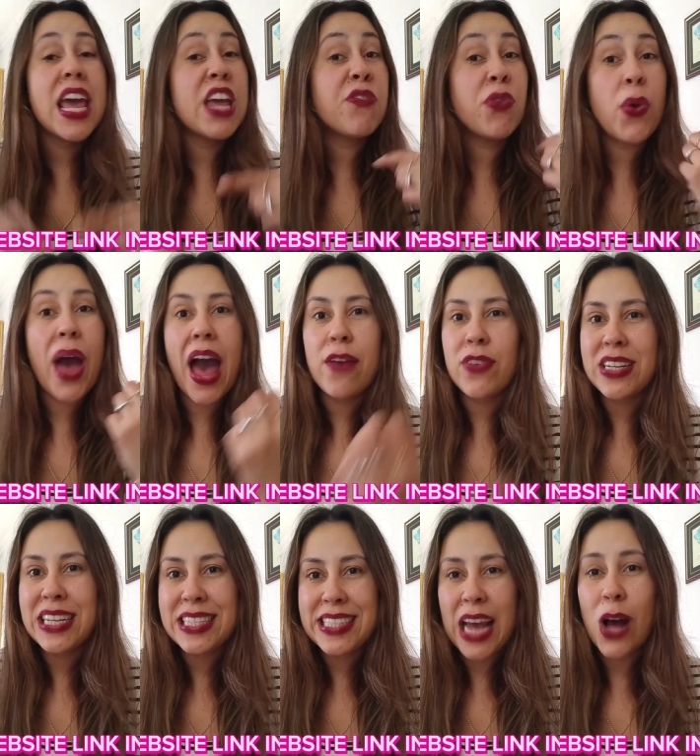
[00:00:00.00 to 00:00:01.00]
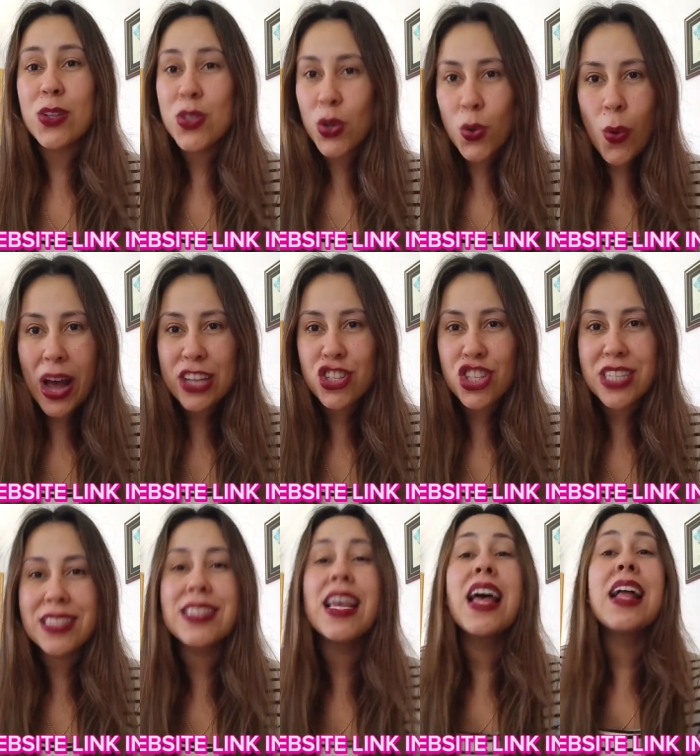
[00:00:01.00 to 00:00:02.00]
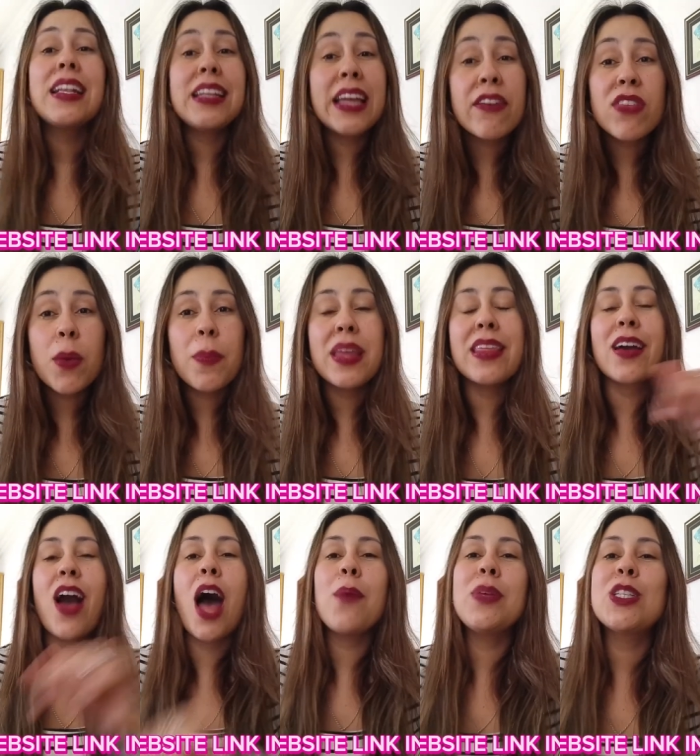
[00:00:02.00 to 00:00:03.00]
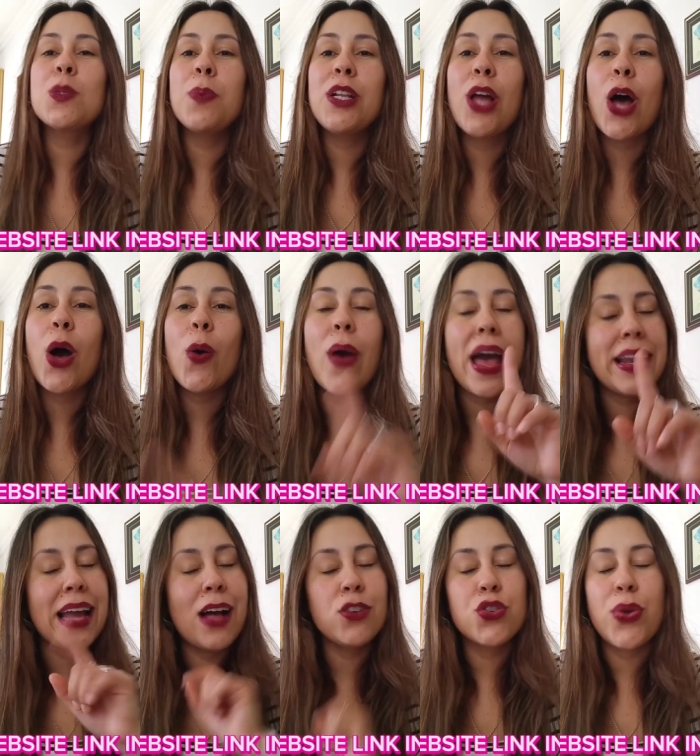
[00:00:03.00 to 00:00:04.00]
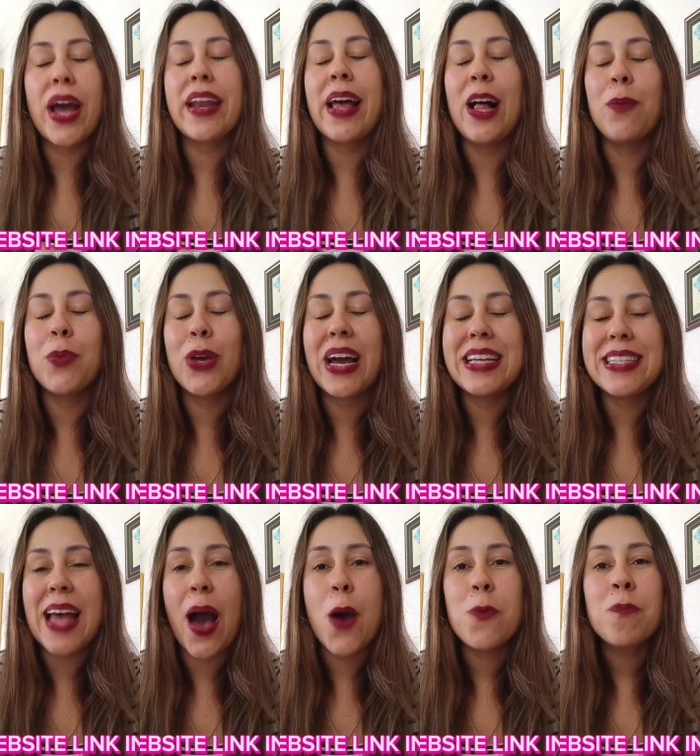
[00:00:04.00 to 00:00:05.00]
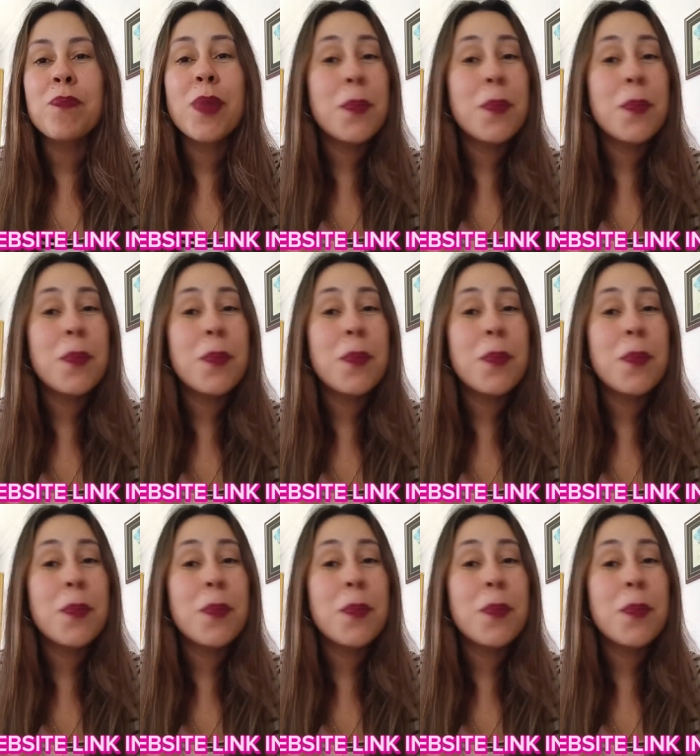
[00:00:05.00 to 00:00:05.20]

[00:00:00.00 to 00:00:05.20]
If you have any doubts or questions, leave them in the comments below and I'll try to help you guys out.